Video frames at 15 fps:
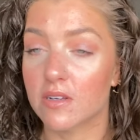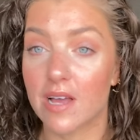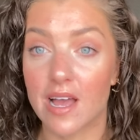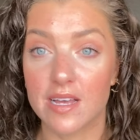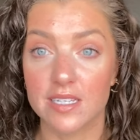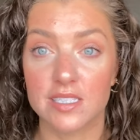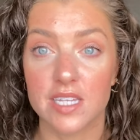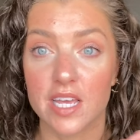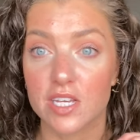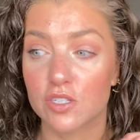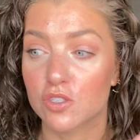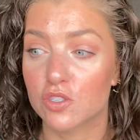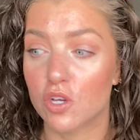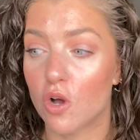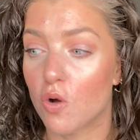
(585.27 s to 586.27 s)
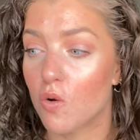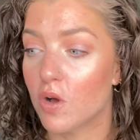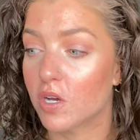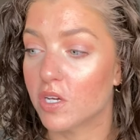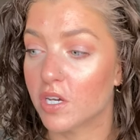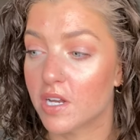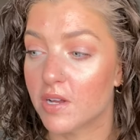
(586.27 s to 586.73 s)
is like
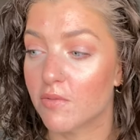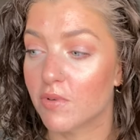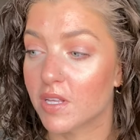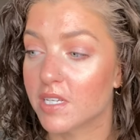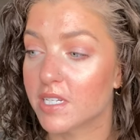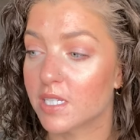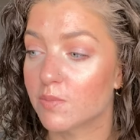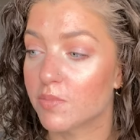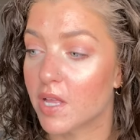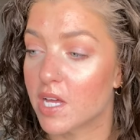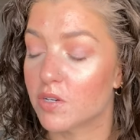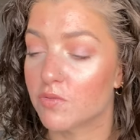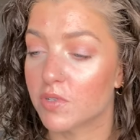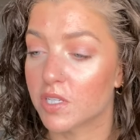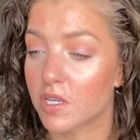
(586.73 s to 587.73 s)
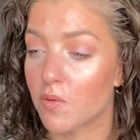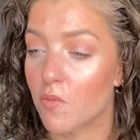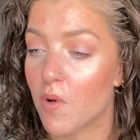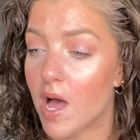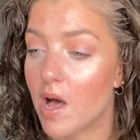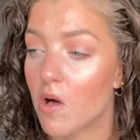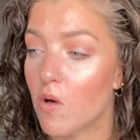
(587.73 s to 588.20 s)
so good. It really does blend really
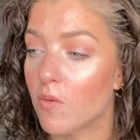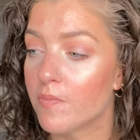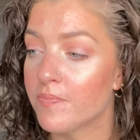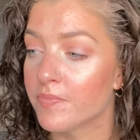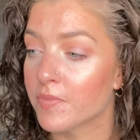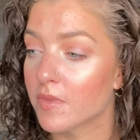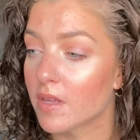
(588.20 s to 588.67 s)
well.